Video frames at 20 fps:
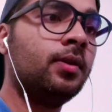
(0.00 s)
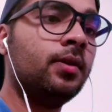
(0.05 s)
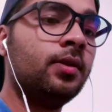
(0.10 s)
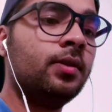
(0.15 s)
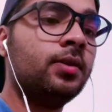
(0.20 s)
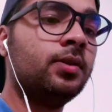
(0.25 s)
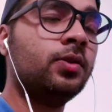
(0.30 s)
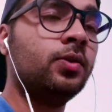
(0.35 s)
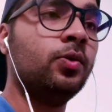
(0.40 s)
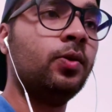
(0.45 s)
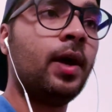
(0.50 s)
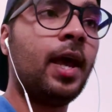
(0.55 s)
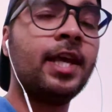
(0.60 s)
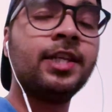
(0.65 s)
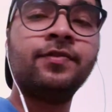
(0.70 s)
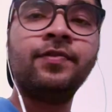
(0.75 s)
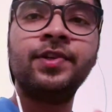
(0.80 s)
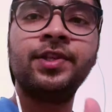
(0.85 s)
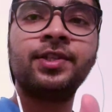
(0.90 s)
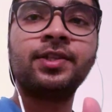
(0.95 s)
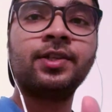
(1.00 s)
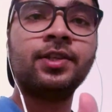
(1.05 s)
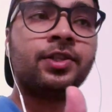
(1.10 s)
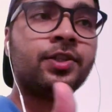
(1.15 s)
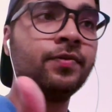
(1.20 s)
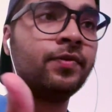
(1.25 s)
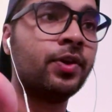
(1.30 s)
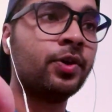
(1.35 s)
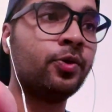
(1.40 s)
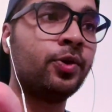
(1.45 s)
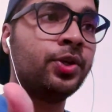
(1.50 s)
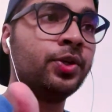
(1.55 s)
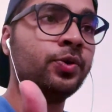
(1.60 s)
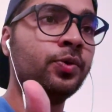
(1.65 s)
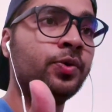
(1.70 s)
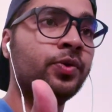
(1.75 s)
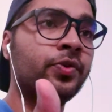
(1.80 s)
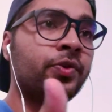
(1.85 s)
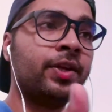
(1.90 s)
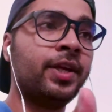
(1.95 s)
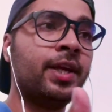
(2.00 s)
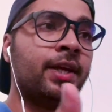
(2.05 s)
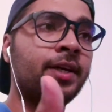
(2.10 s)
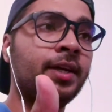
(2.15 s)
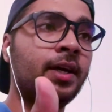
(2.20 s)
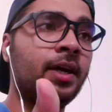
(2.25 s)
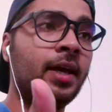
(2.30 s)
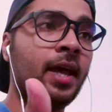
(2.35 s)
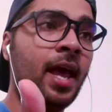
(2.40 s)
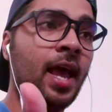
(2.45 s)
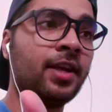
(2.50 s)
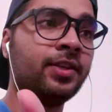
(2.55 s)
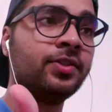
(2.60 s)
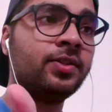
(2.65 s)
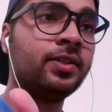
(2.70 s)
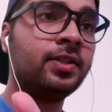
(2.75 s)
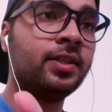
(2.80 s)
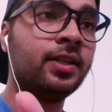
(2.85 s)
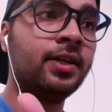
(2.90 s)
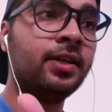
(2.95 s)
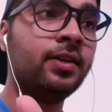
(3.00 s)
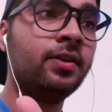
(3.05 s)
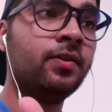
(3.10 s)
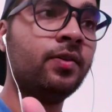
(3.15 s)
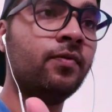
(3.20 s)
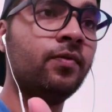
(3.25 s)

so as we discussed we are going to create a hash set